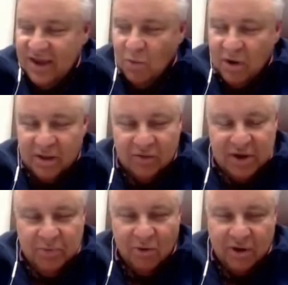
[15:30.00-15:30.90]
one of the
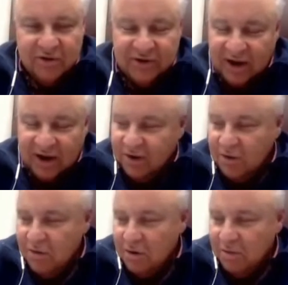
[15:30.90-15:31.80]
reporters, and I don't
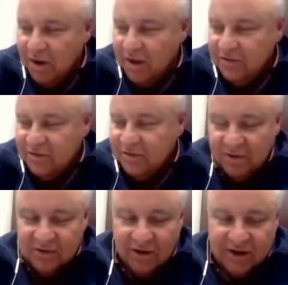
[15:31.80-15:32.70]
know who it was, they
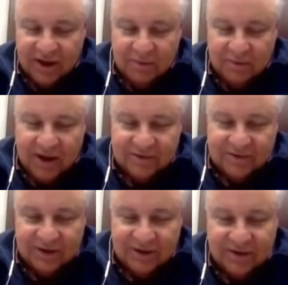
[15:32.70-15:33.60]
were talking
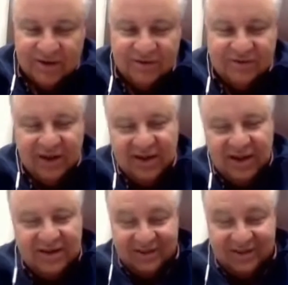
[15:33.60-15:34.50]
about this thing,
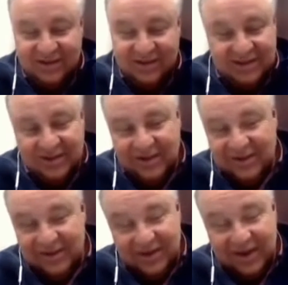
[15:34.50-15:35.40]

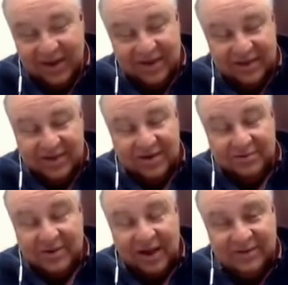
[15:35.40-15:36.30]

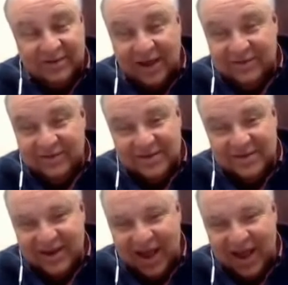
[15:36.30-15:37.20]
and Dr. Scott did a
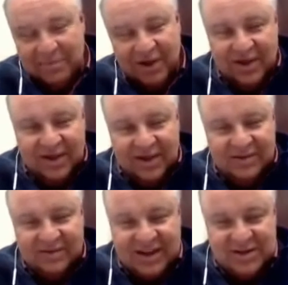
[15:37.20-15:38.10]
nice job
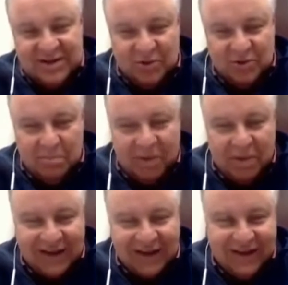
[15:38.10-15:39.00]
distinction between
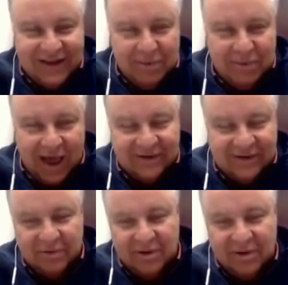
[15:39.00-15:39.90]
boxing and
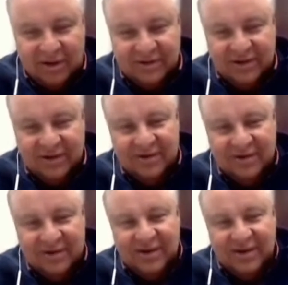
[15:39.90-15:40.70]
basketball, you know,